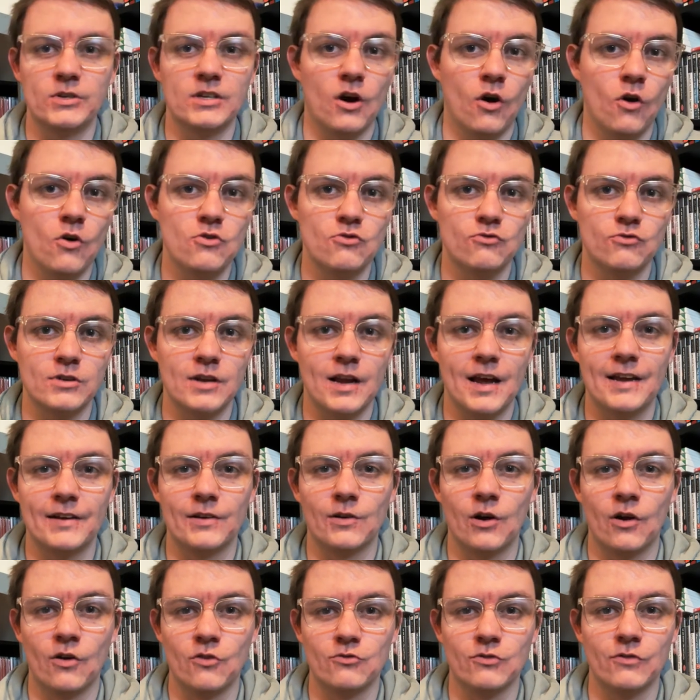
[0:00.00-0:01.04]
100 and
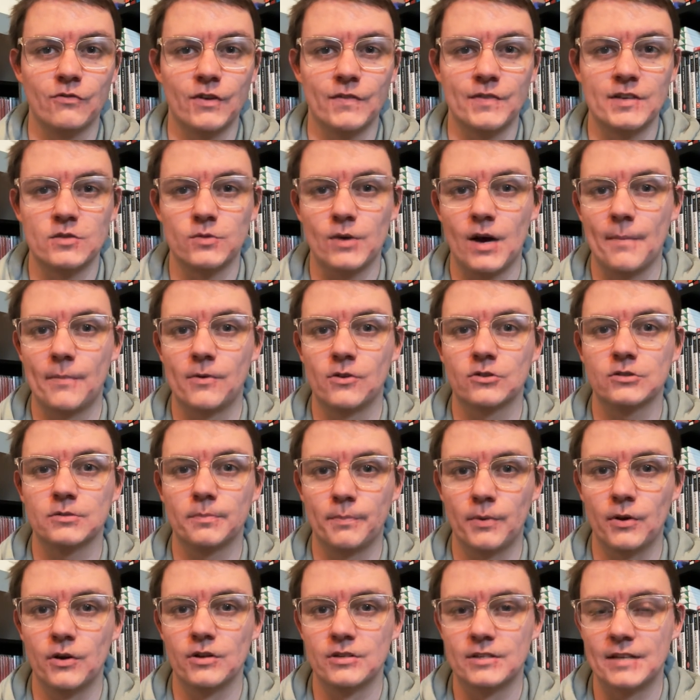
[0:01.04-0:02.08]
150 Swagbucks
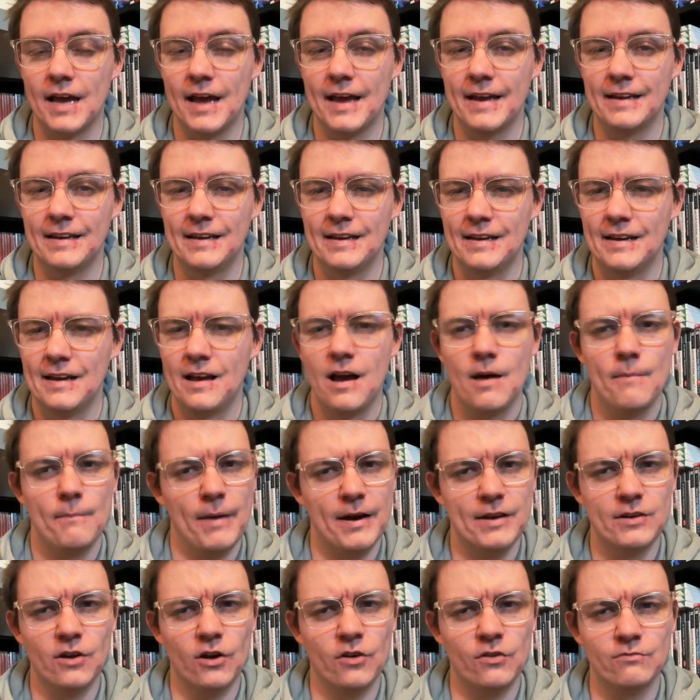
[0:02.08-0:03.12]
per day by
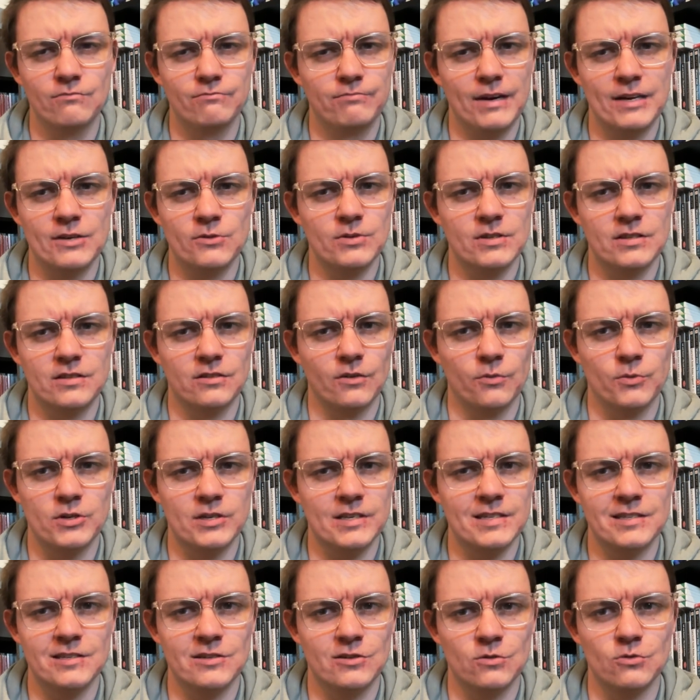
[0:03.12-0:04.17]
not by doing stuff which
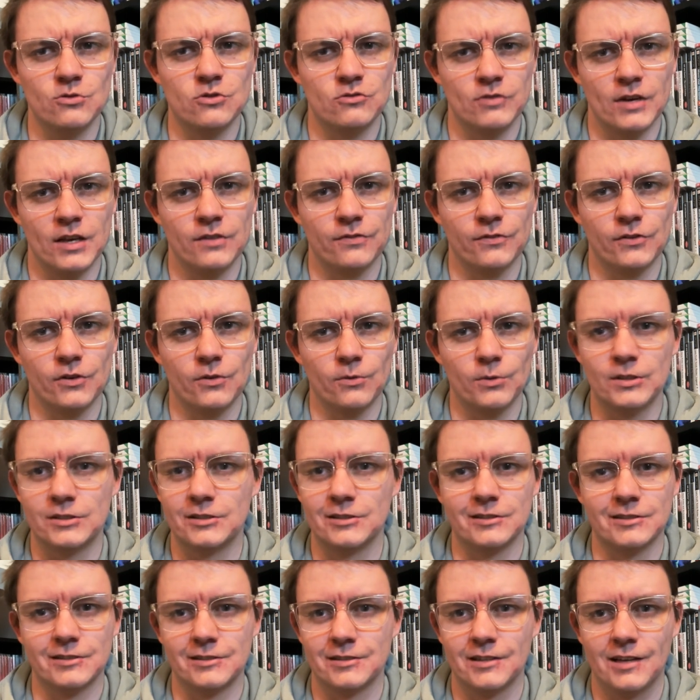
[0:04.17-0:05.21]
isn't too stressful, which
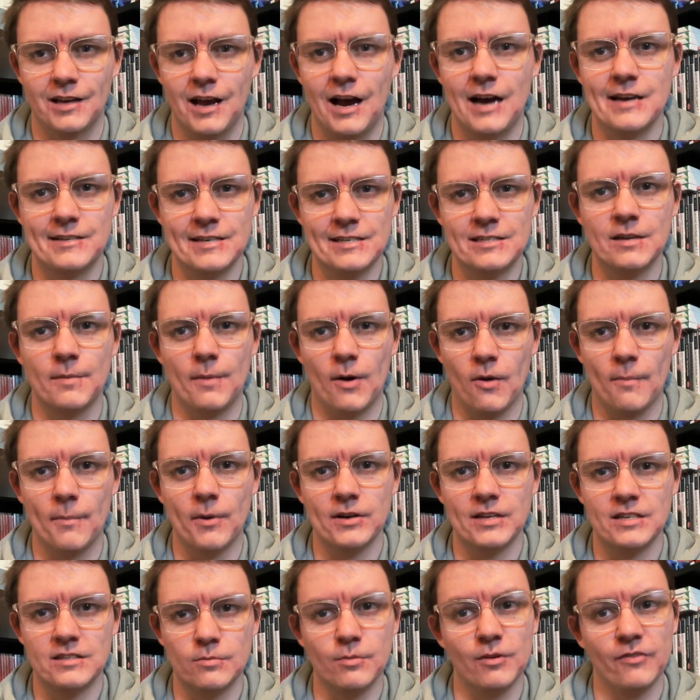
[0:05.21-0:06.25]
is a decent amount of
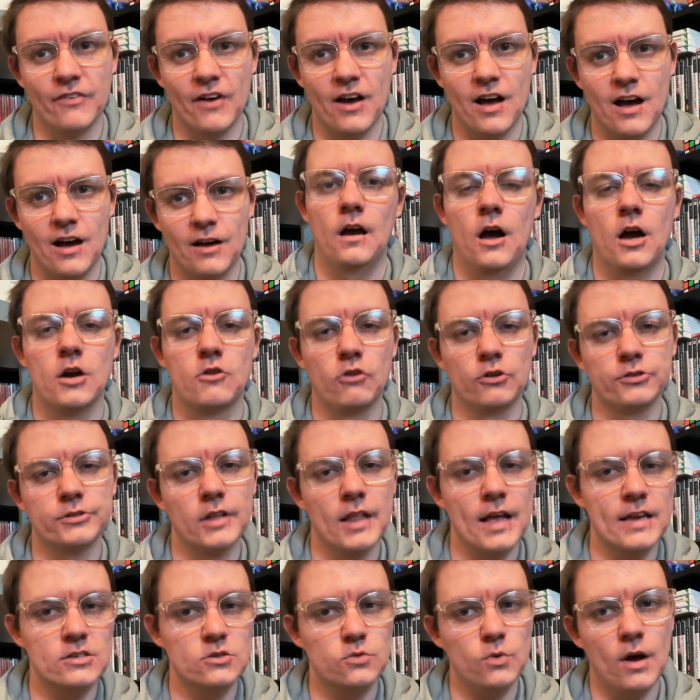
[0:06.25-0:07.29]
money to be fair. Across the
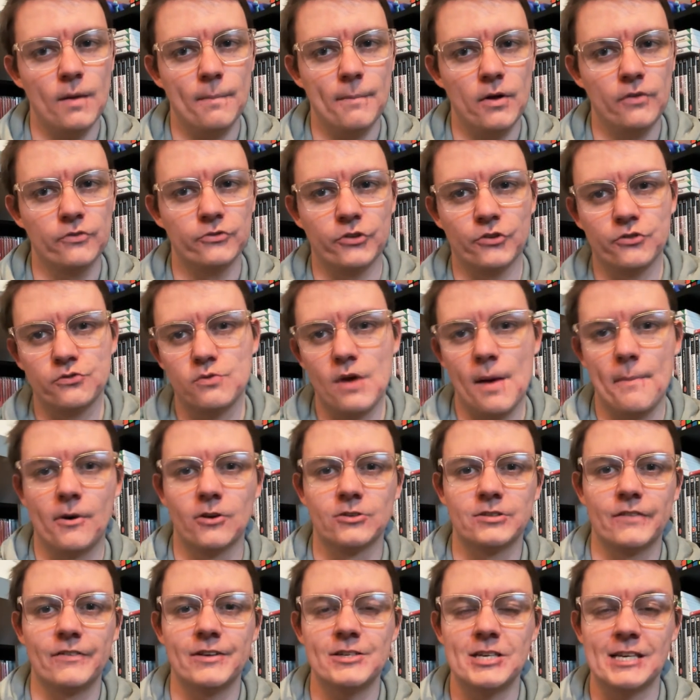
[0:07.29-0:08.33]
last 12 months on Swagbucks,
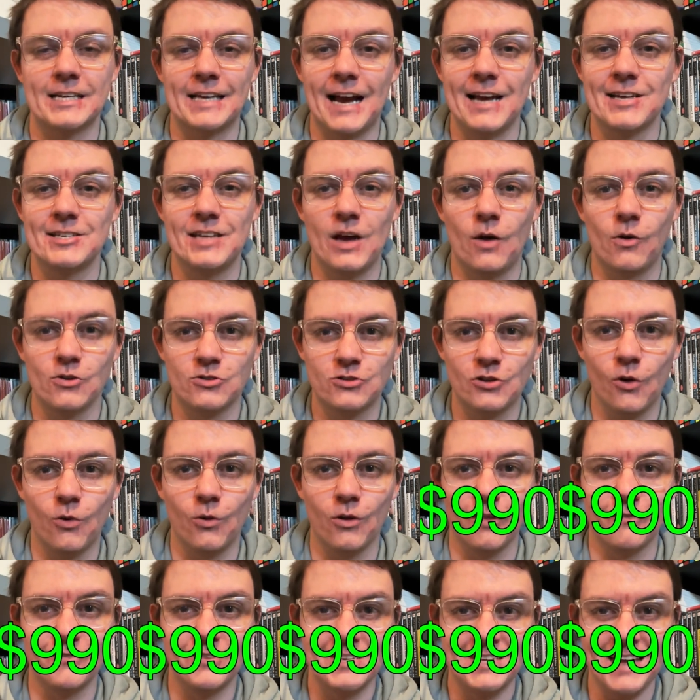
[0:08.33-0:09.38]
I've actually cashed out a total
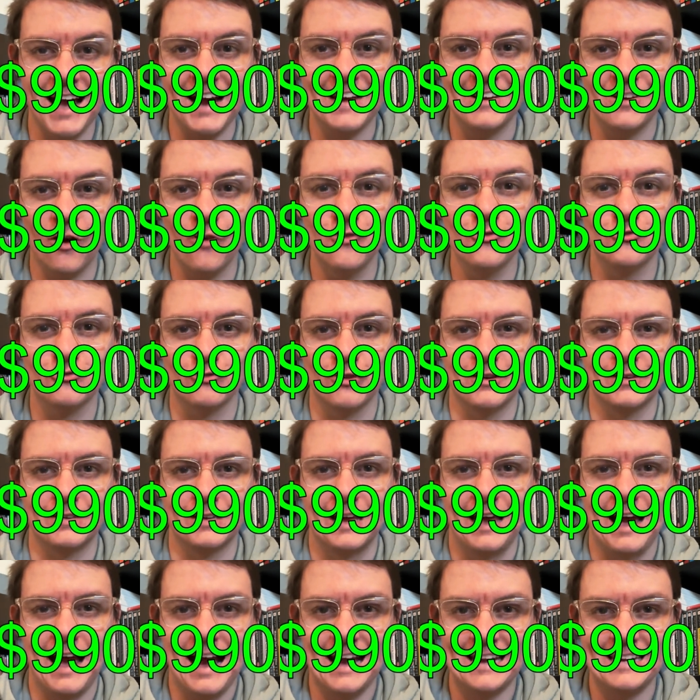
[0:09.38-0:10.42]
of
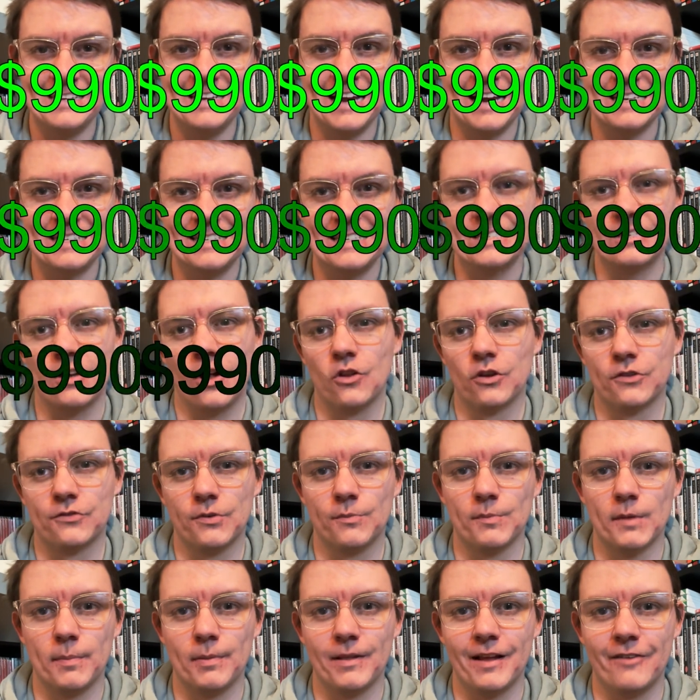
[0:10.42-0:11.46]
$990 from
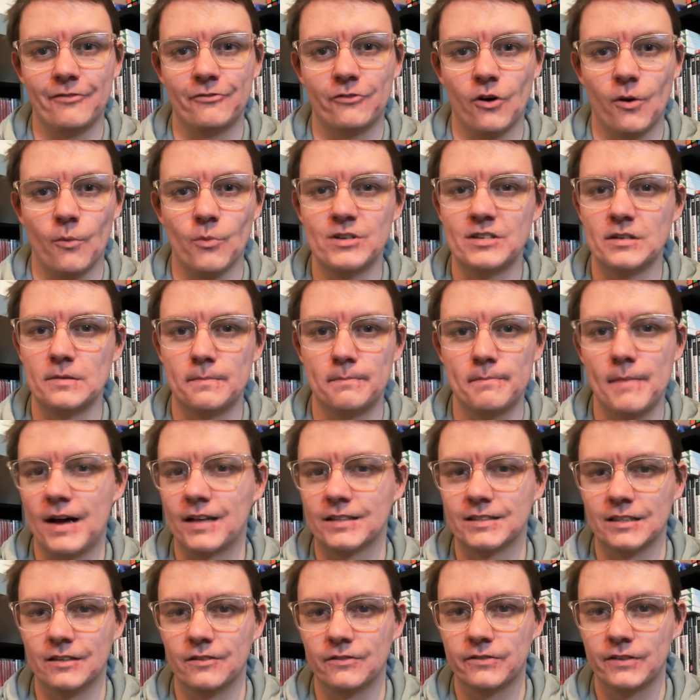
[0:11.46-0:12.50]
the platform, which is
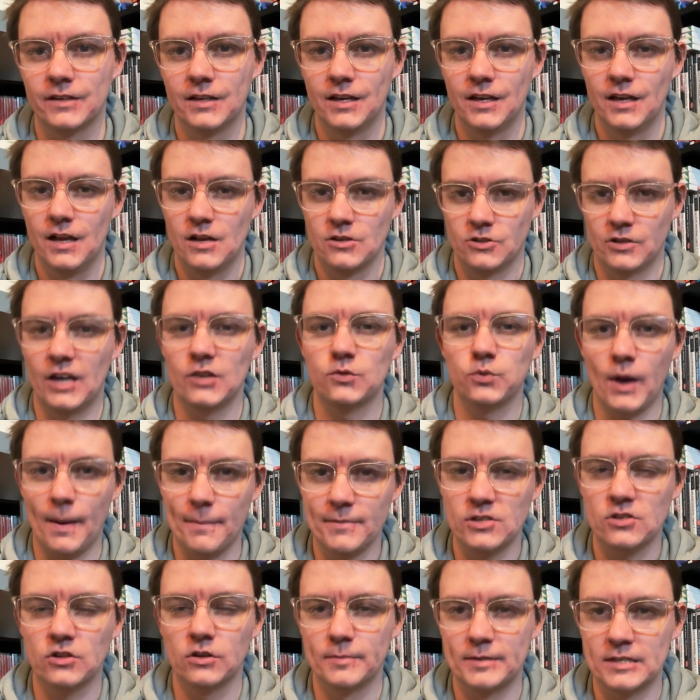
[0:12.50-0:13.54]
massive. So that's why I'm
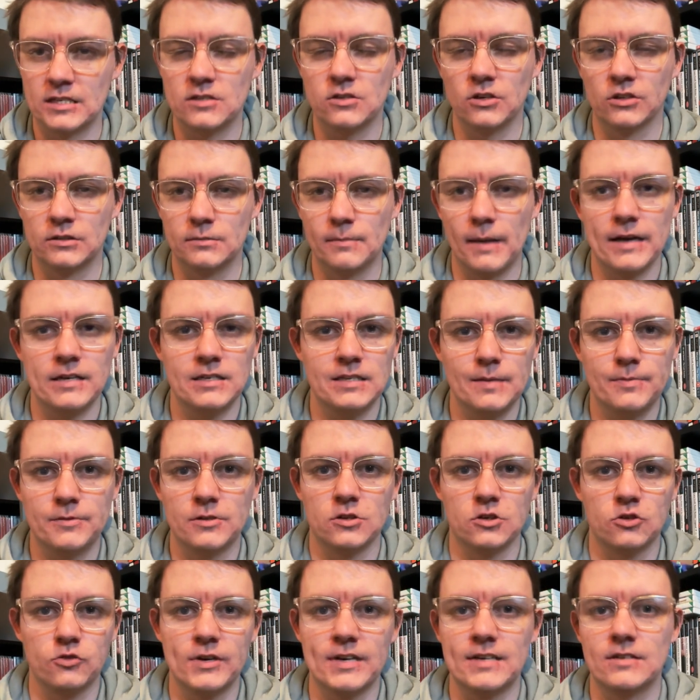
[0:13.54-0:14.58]
just going to be discussing my tips
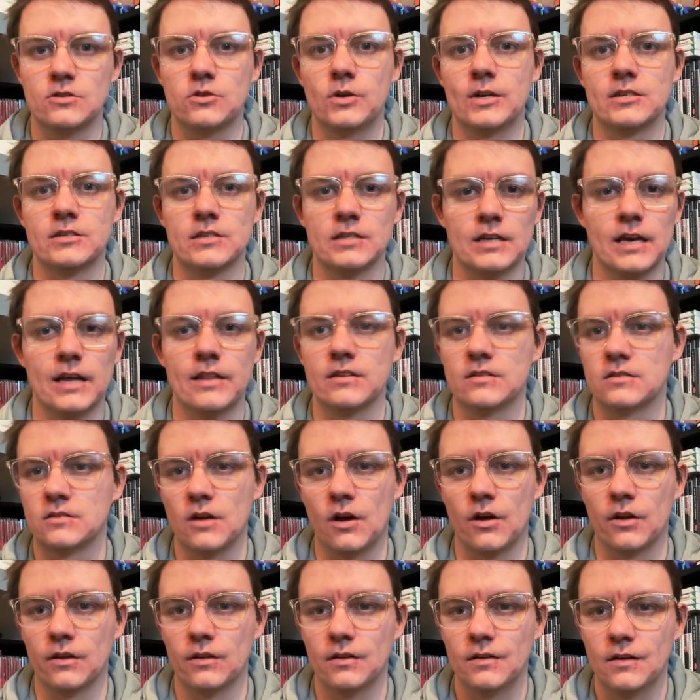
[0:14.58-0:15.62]
and tricks to actually get this
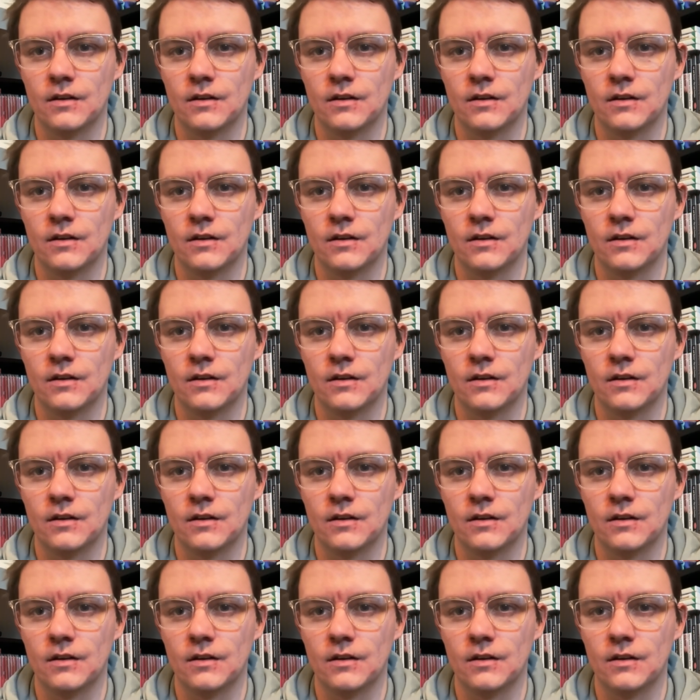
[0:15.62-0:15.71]
done.